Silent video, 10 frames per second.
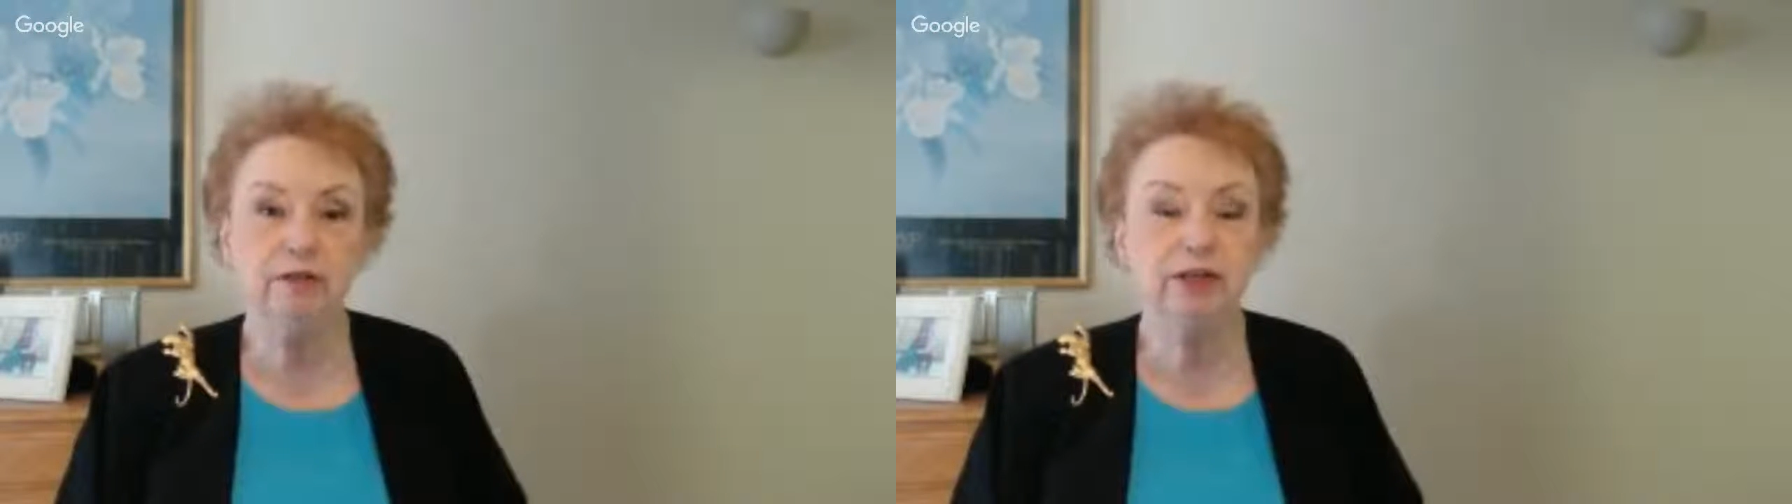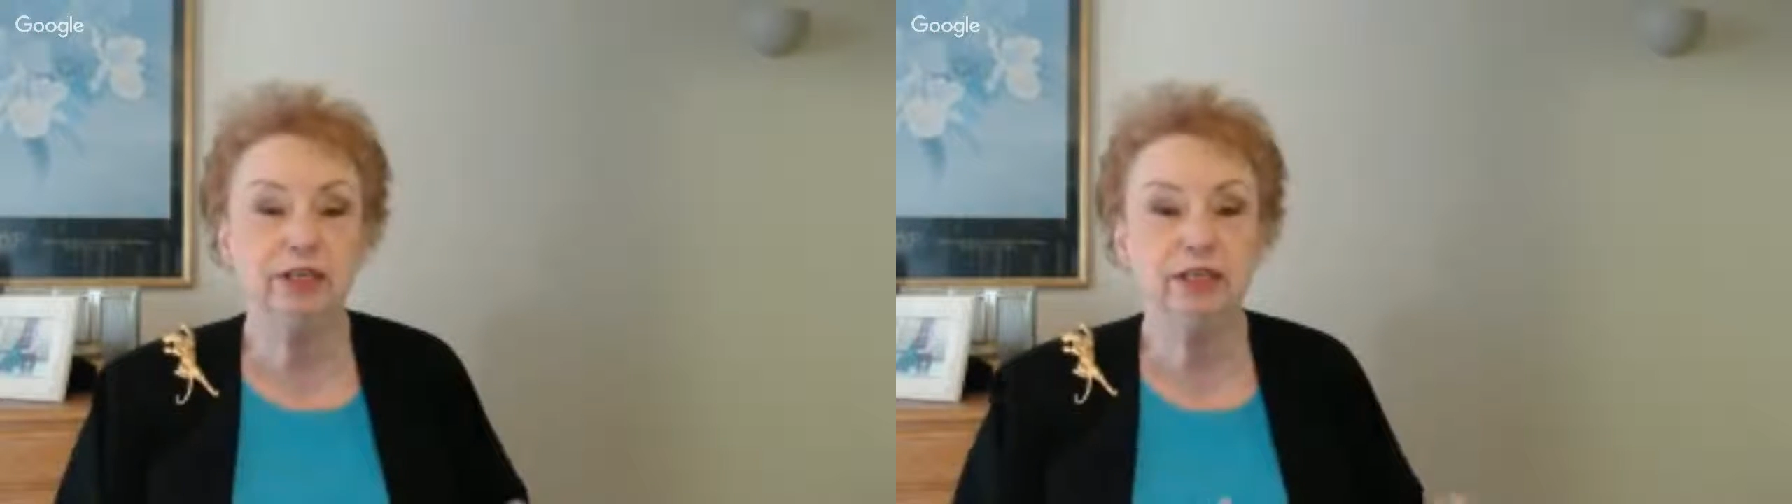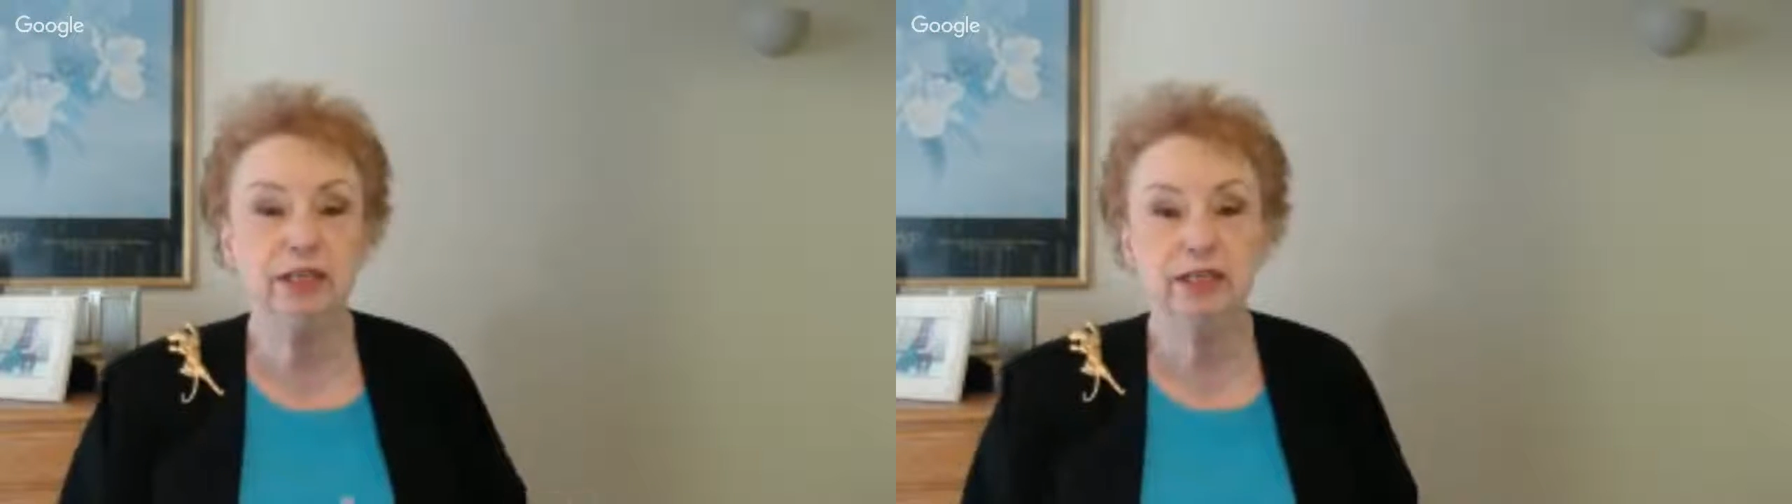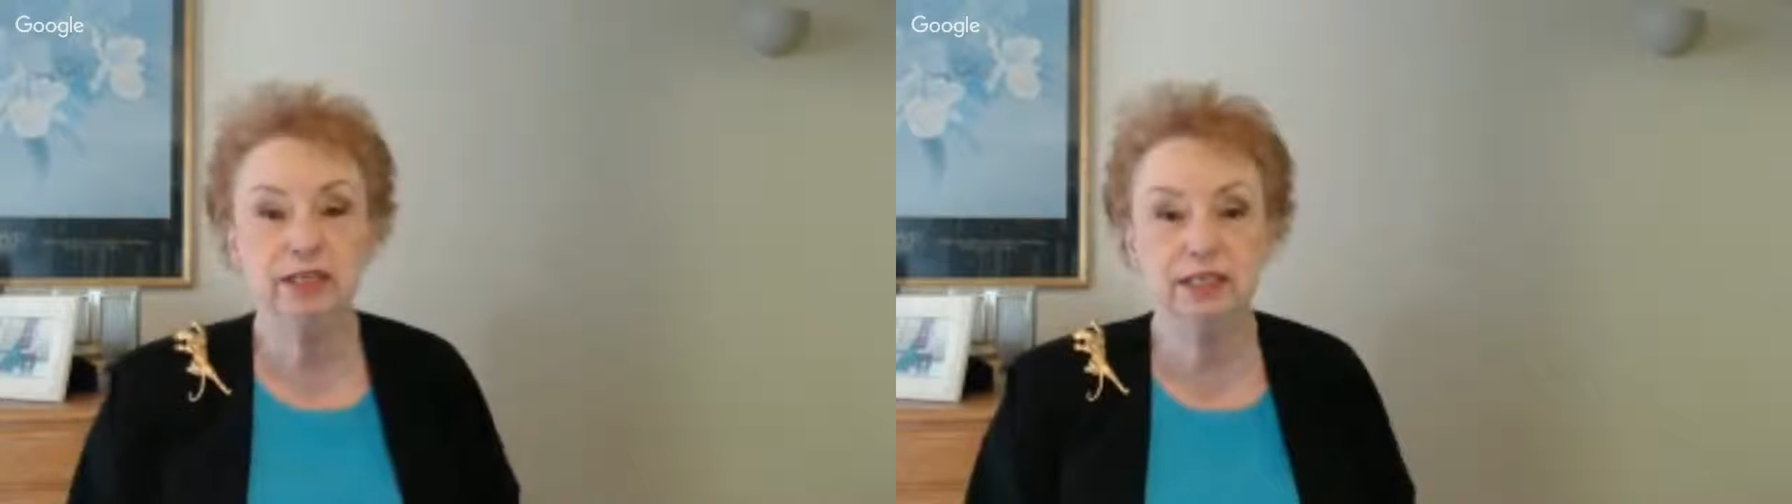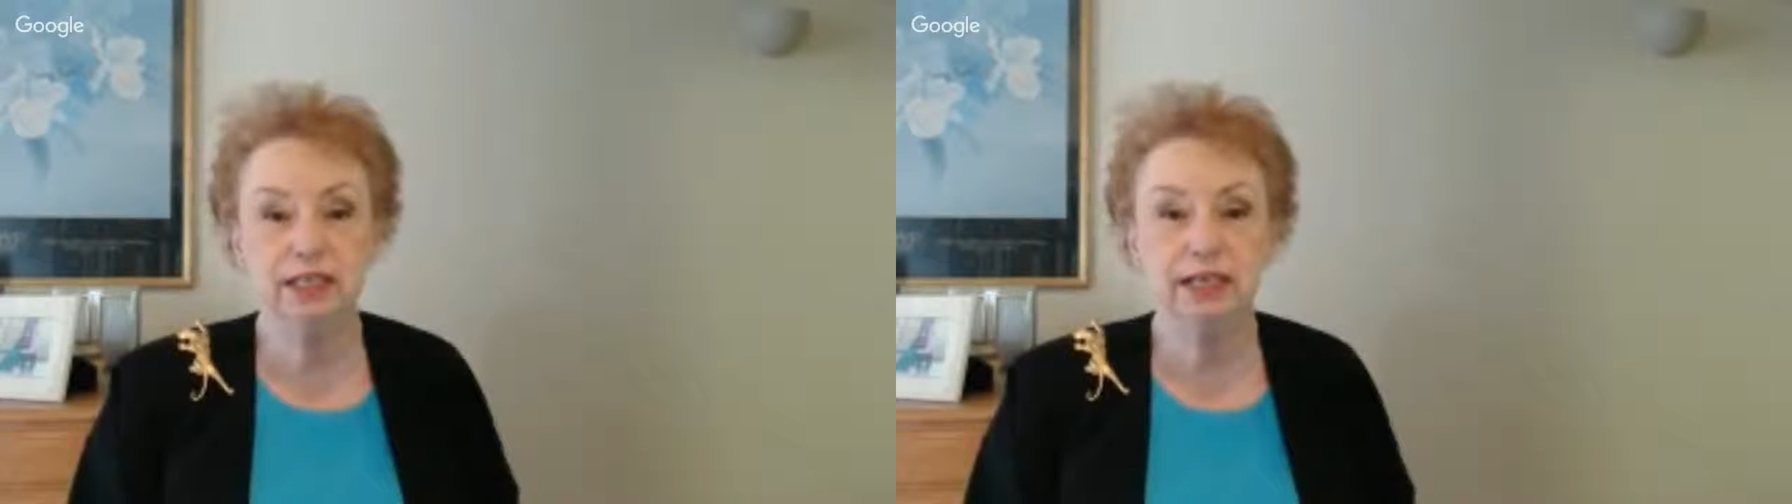and instead it's
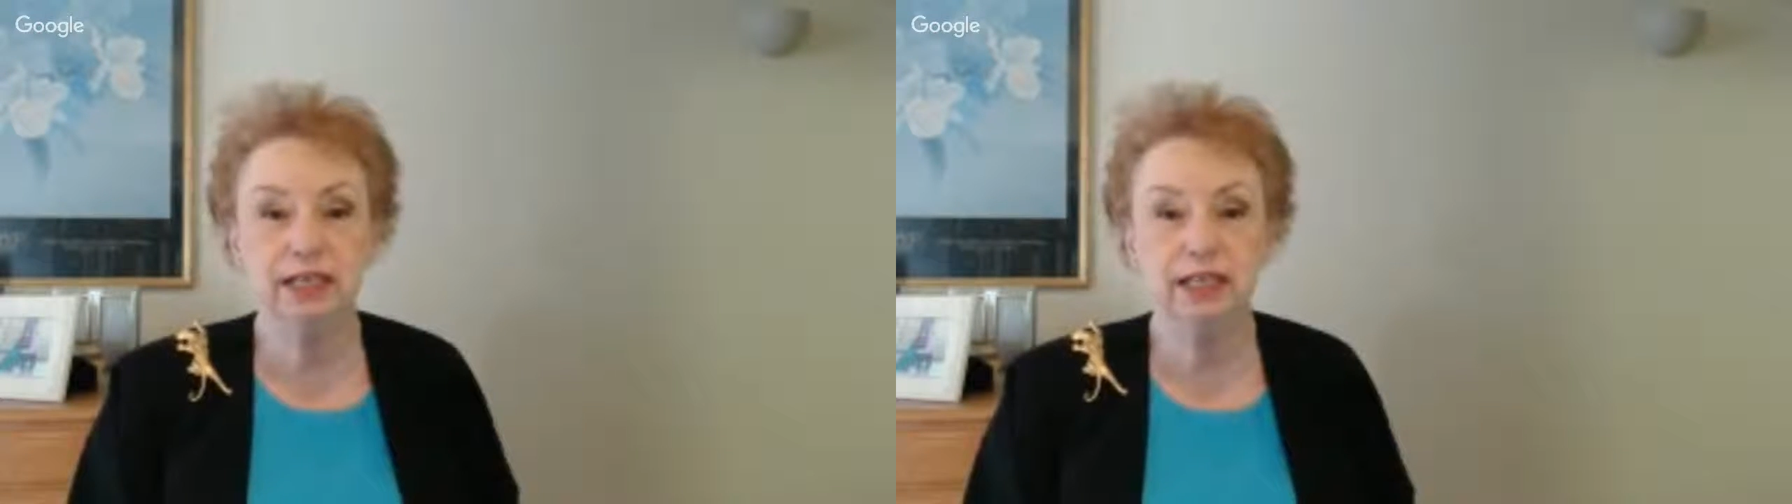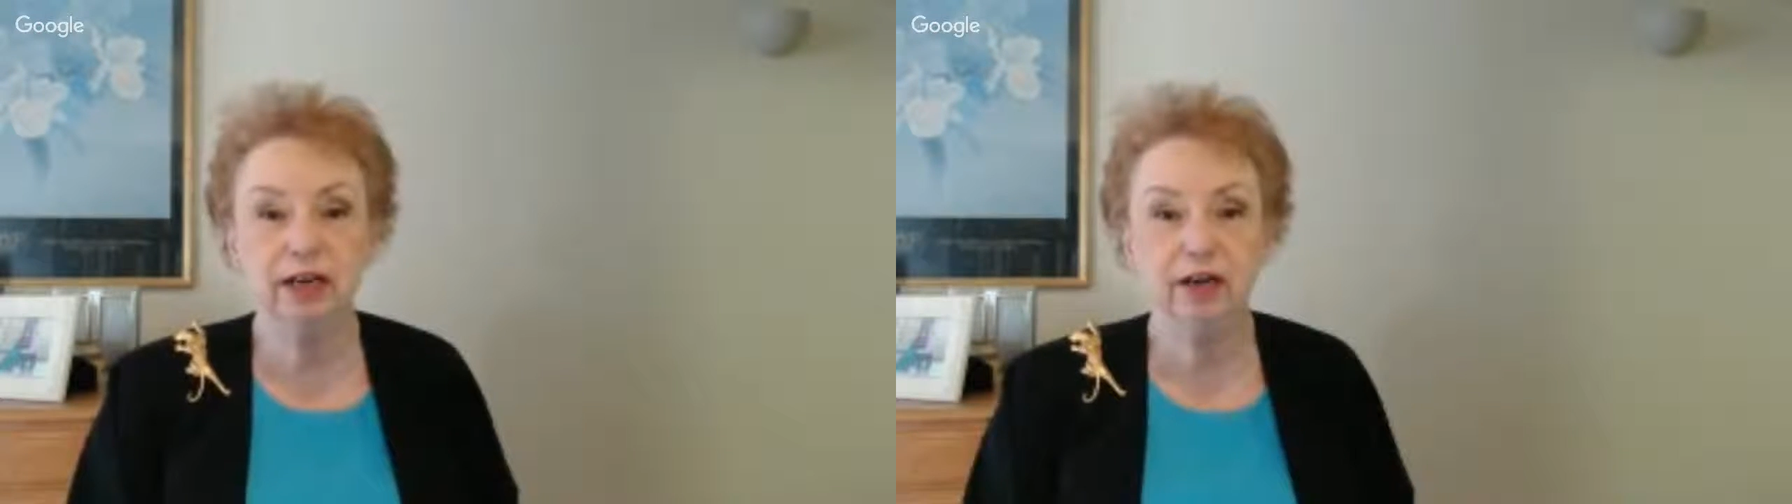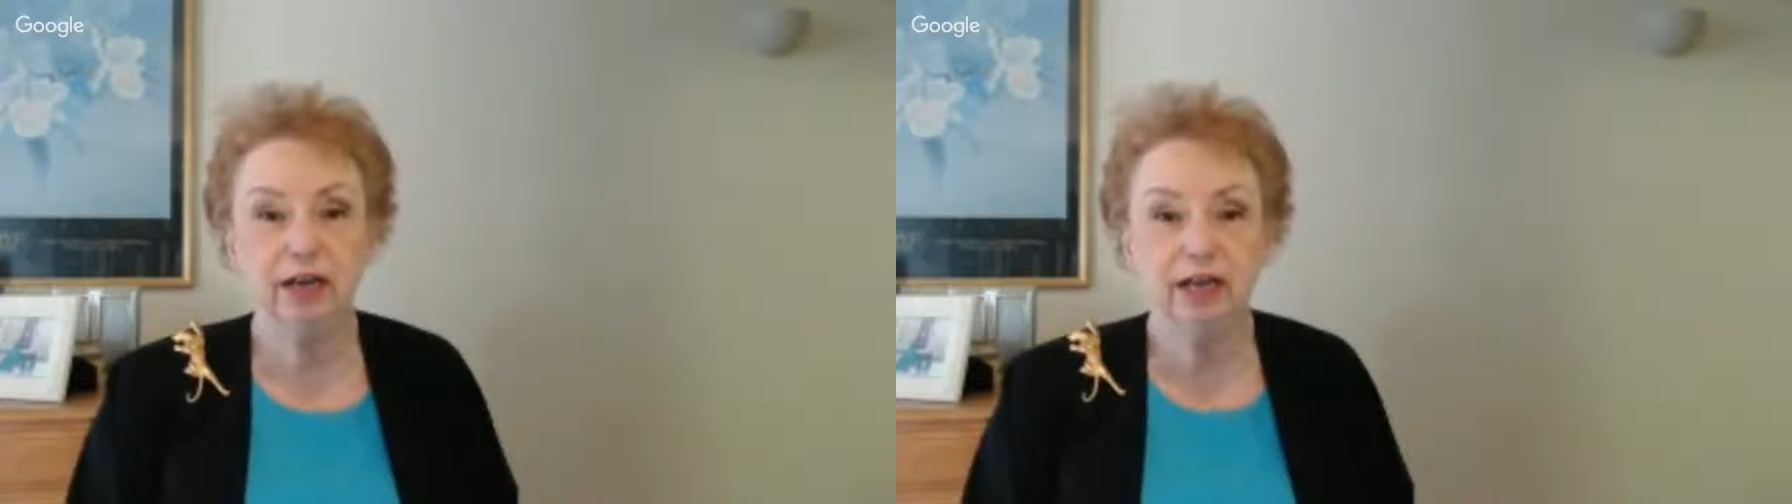sitting there,